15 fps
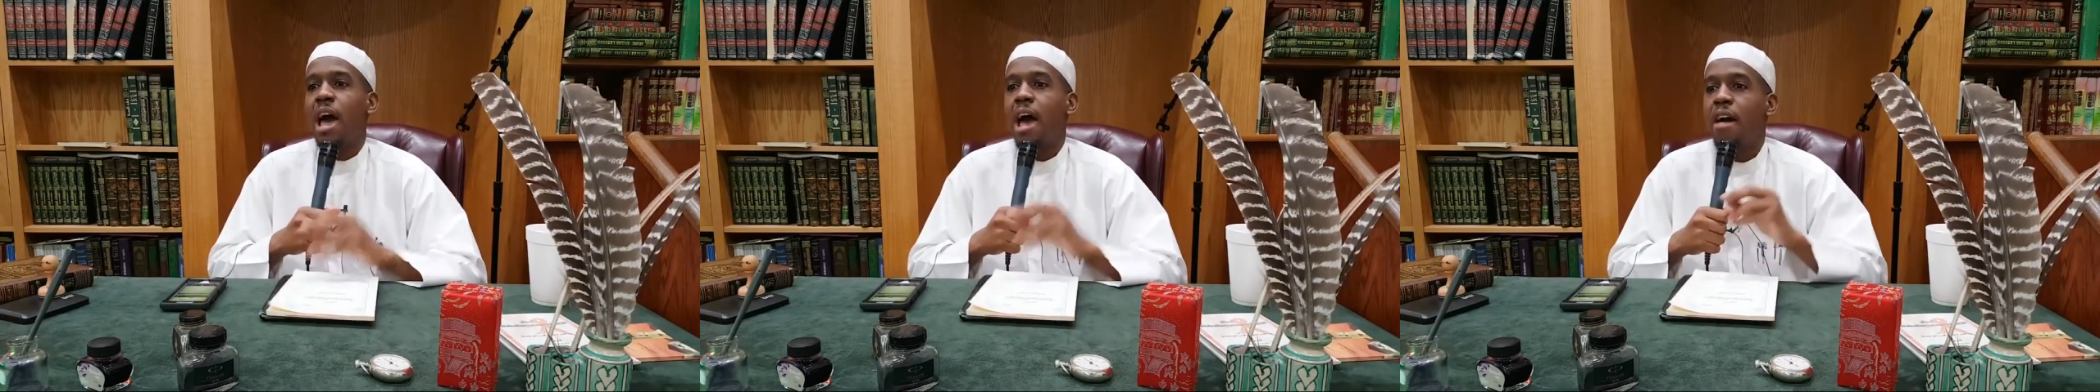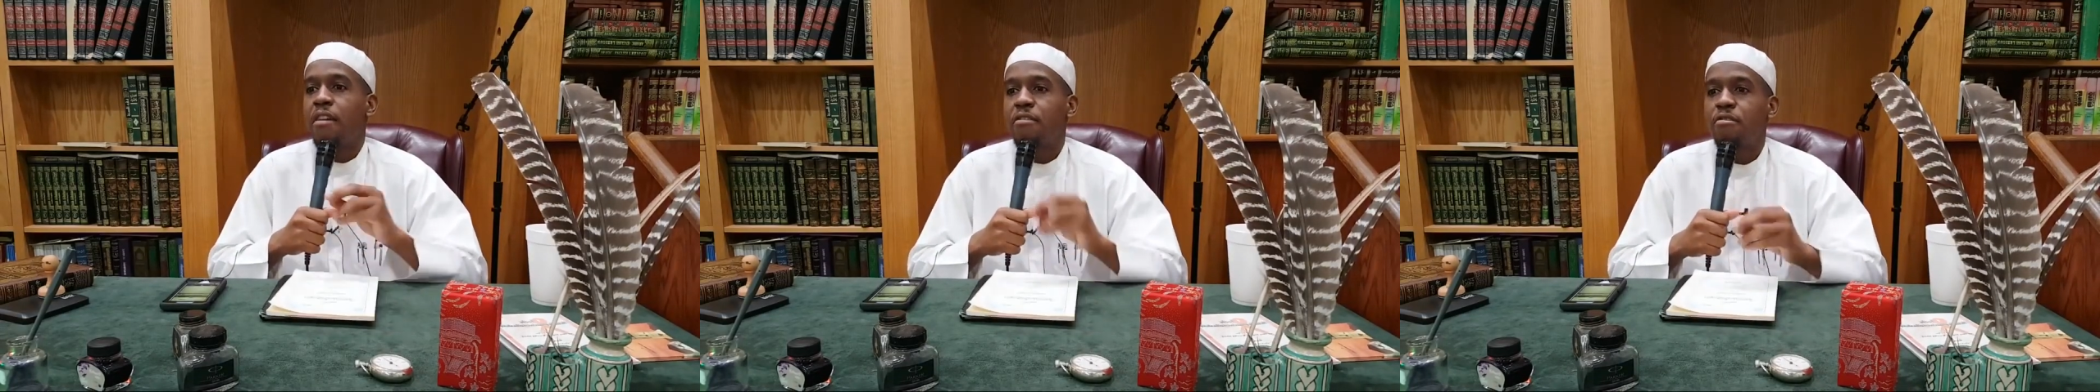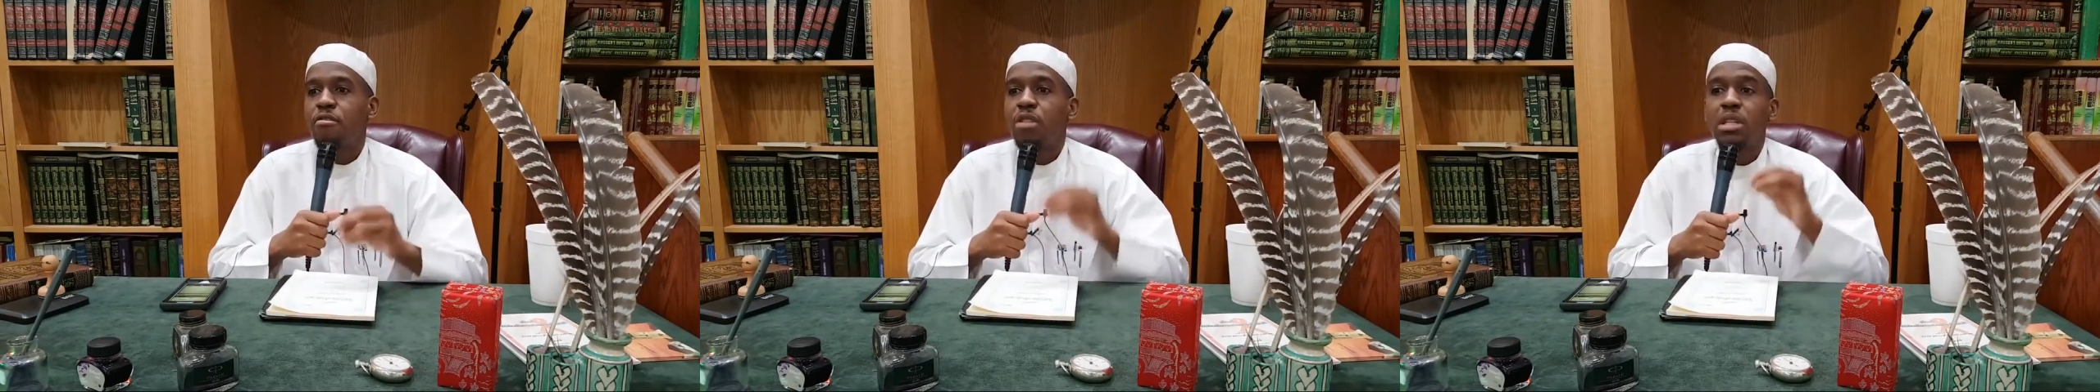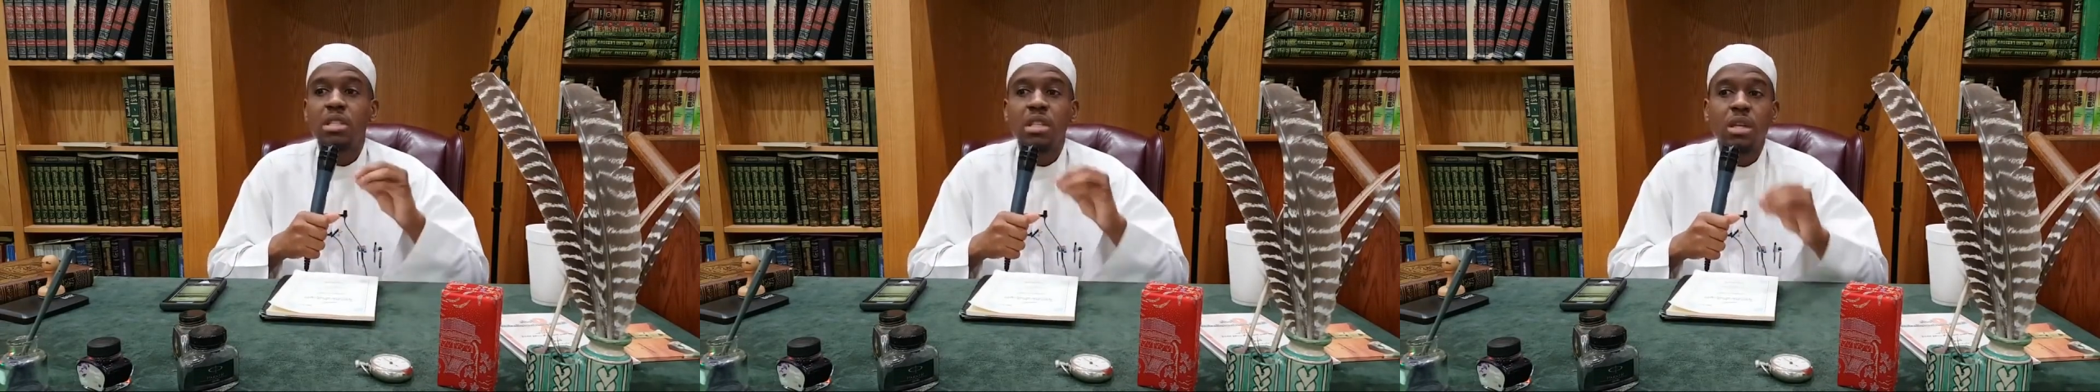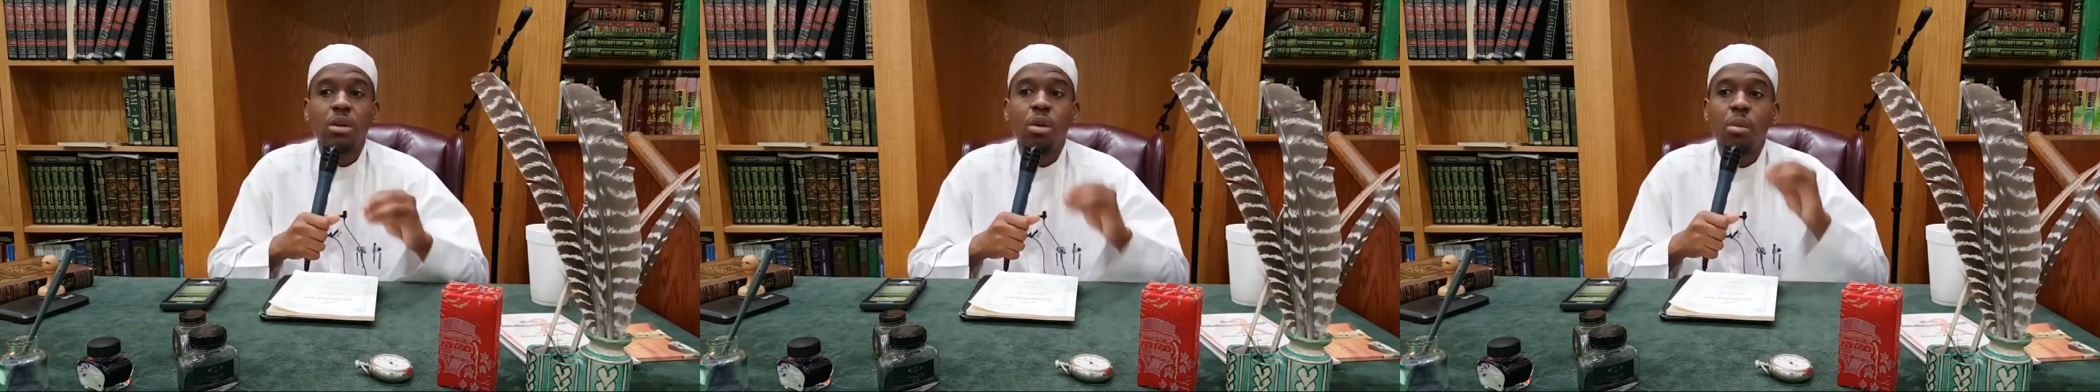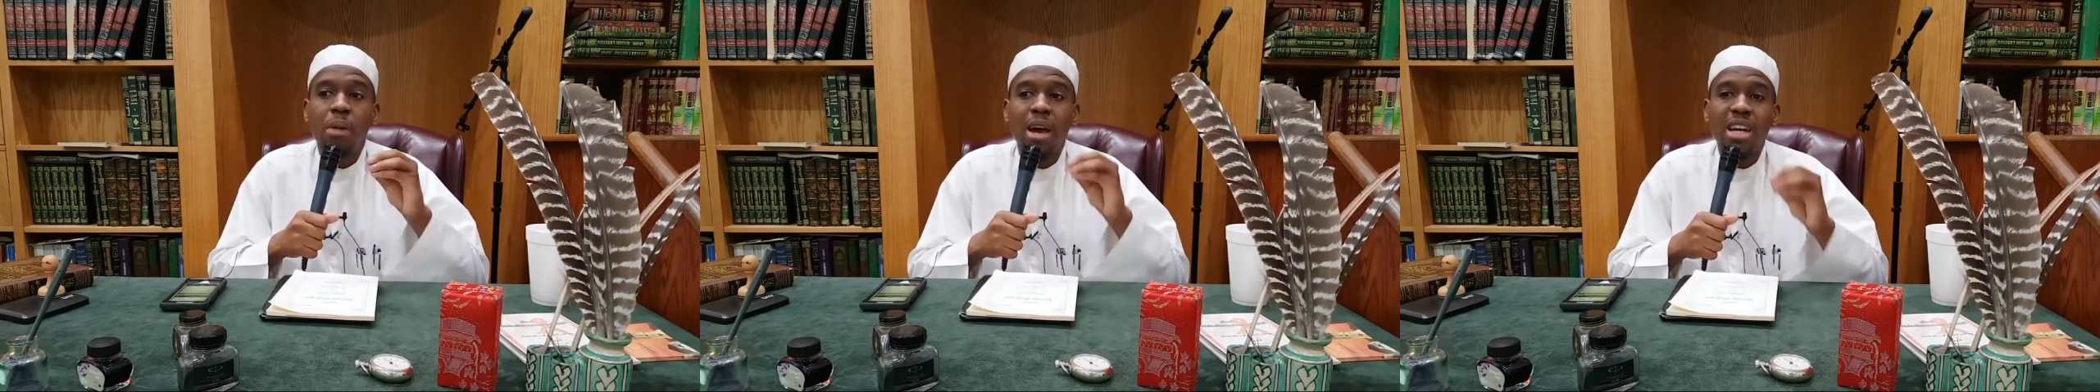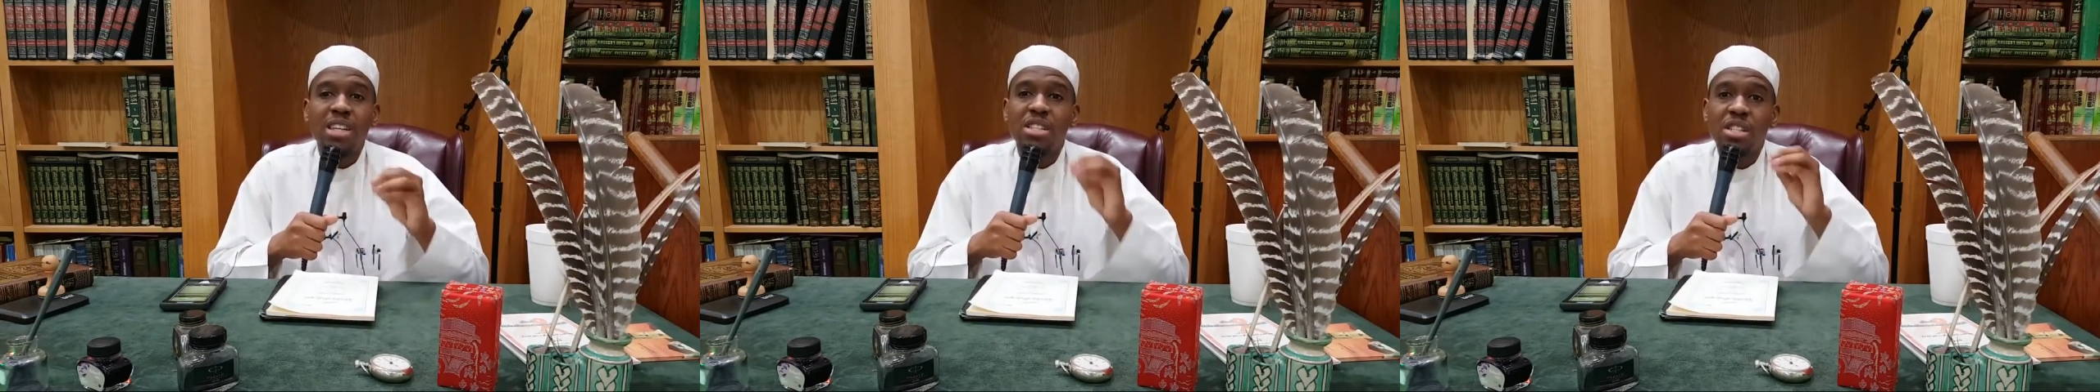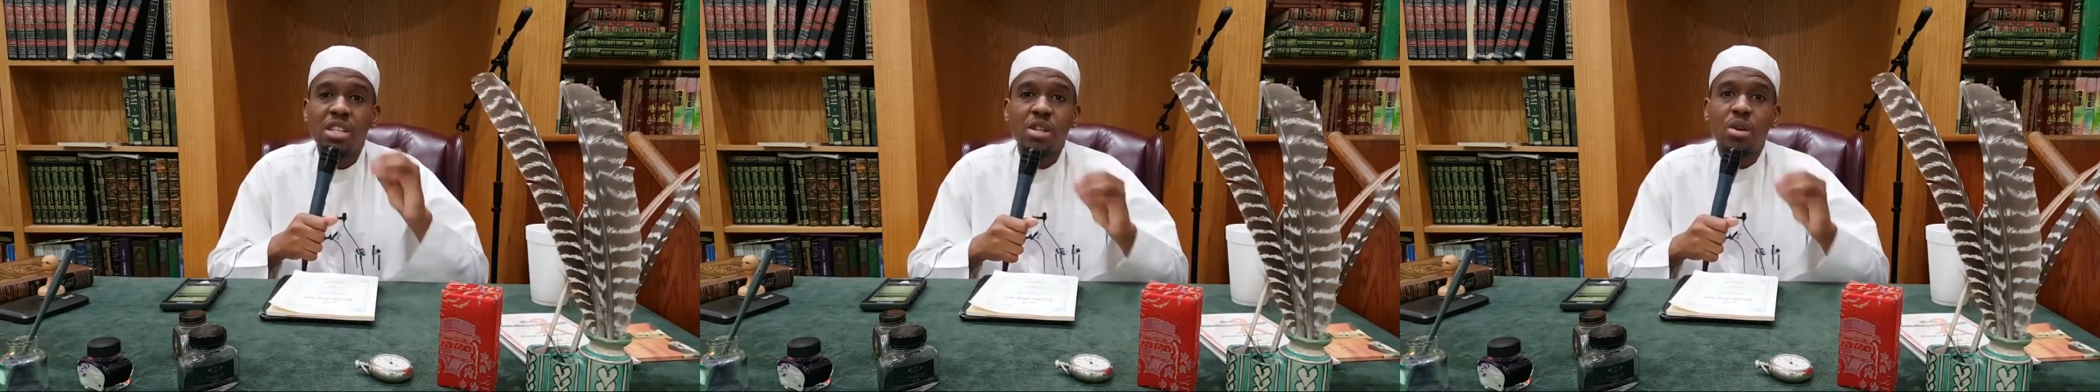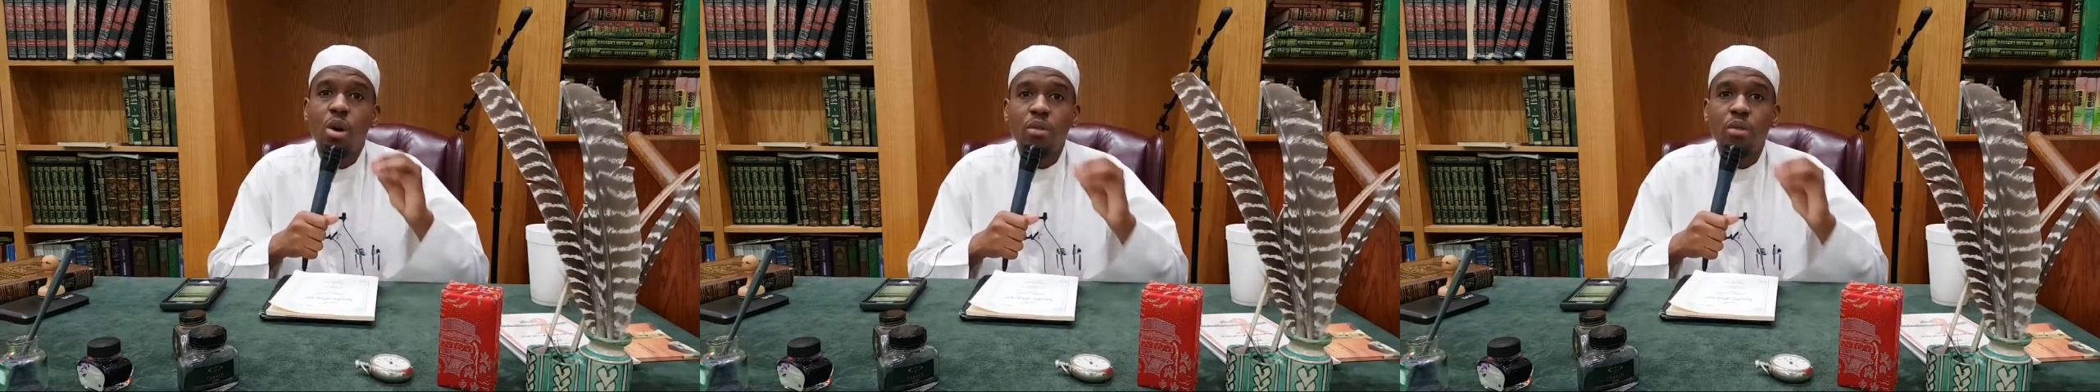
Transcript: Every single masjid